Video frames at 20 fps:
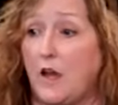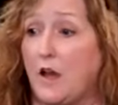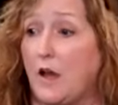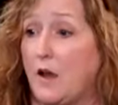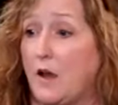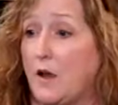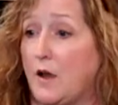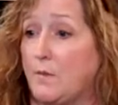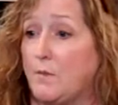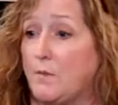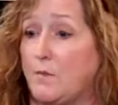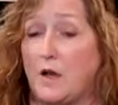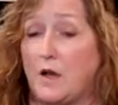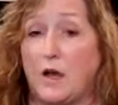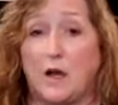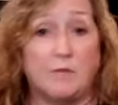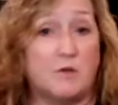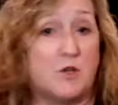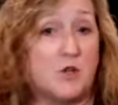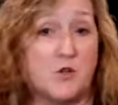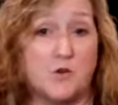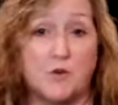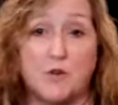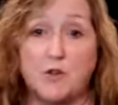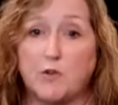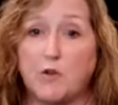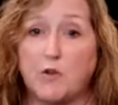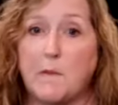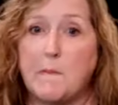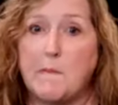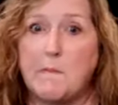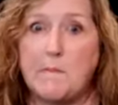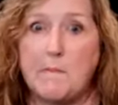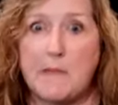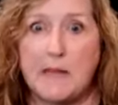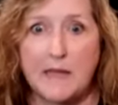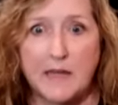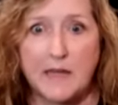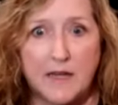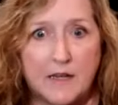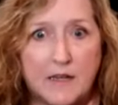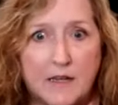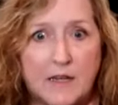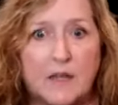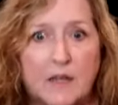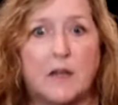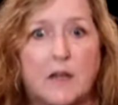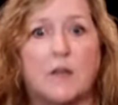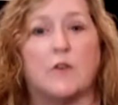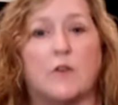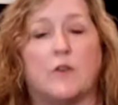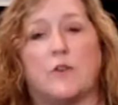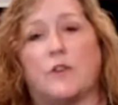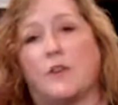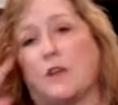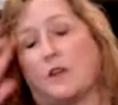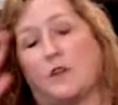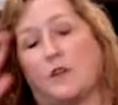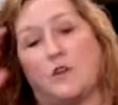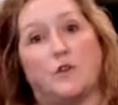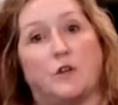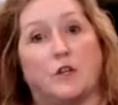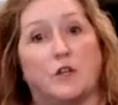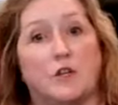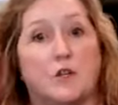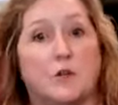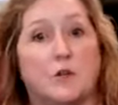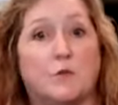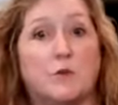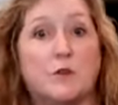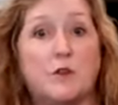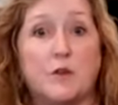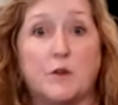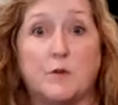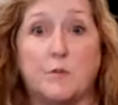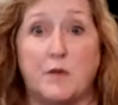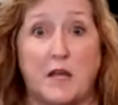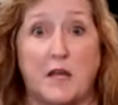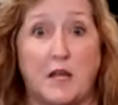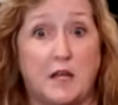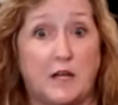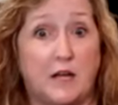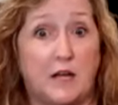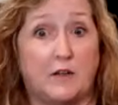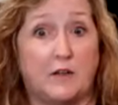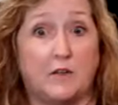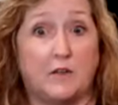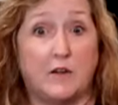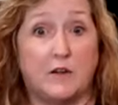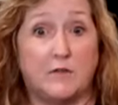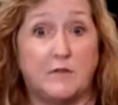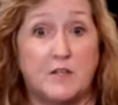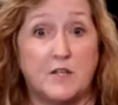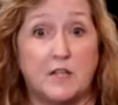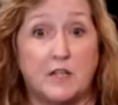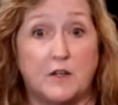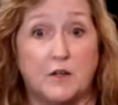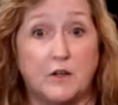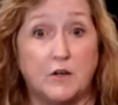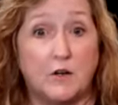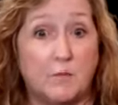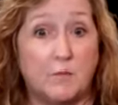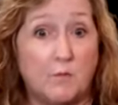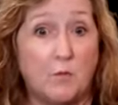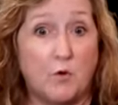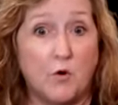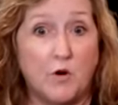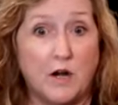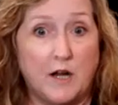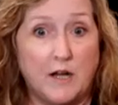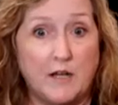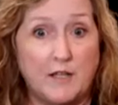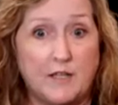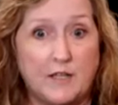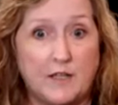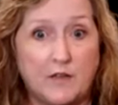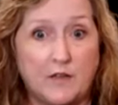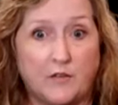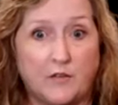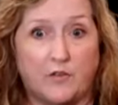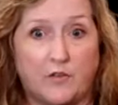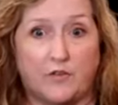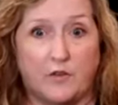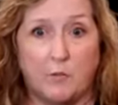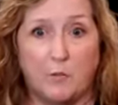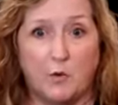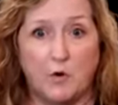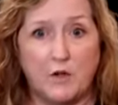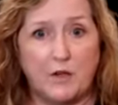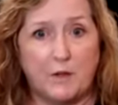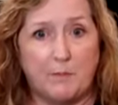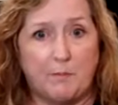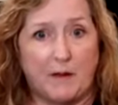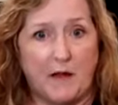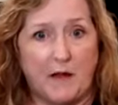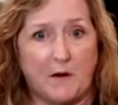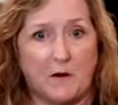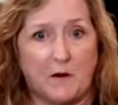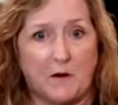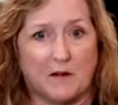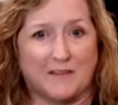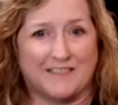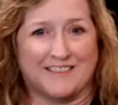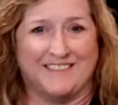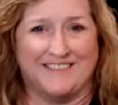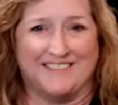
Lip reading: I'm sure there are many other things you can do with them, and I'd love to hear more ideas. The more, the better.